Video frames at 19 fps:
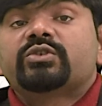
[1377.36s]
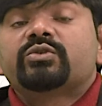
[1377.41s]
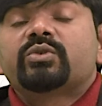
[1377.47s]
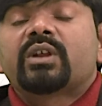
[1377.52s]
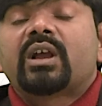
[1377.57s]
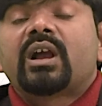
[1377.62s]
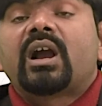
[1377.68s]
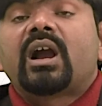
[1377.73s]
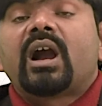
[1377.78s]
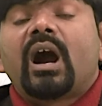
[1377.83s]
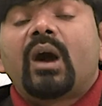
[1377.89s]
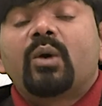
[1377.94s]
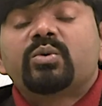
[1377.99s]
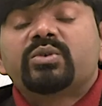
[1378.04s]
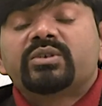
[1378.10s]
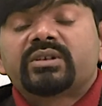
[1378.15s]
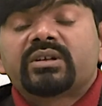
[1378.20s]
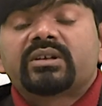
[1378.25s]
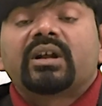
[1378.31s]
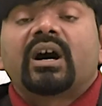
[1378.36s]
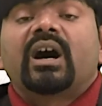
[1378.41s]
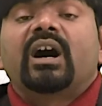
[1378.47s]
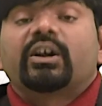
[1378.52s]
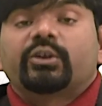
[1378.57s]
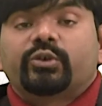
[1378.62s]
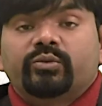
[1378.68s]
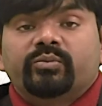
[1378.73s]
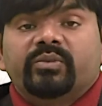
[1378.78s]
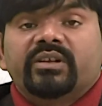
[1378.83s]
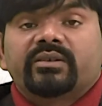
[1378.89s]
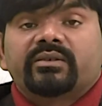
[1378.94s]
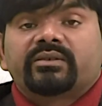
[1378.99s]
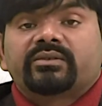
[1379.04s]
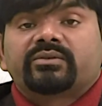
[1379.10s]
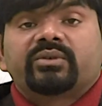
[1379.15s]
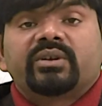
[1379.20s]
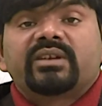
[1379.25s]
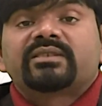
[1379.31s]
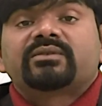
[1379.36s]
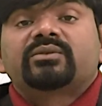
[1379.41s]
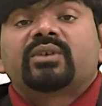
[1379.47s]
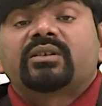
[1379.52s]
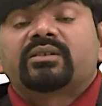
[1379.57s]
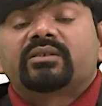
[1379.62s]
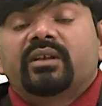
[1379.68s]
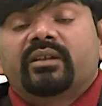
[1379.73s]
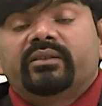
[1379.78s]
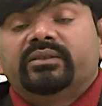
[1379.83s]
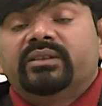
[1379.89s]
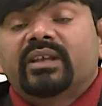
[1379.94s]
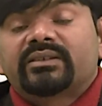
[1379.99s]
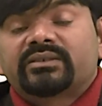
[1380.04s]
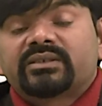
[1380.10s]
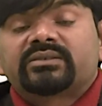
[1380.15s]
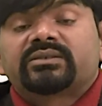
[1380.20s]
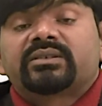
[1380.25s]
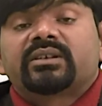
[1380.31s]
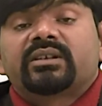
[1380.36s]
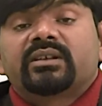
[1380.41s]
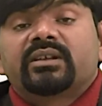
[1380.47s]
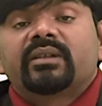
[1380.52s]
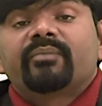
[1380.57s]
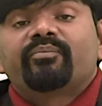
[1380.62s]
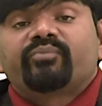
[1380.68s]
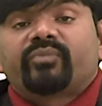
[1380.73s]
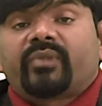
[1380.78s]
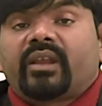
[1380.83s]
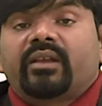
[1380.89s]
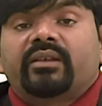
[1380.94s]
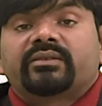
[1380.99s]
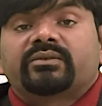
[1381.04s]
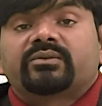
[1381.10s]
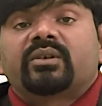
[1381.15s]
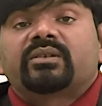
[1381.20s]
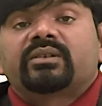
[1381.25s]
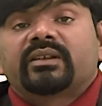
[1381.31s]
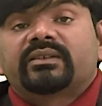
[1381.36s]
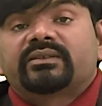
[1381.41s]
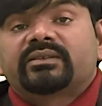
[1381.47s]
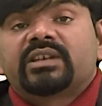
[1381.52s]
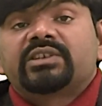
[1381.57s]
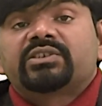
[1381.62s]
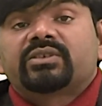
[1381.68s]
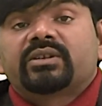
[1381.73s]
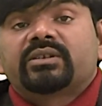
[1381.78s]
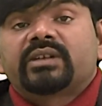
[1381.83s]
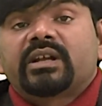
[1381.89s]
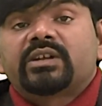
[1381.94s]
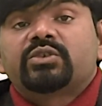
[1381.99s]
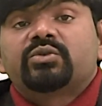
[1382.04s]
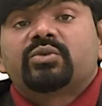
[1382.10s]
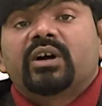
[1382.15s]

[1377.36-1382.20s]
your counter argument. So it's not necessary, it's not essential that you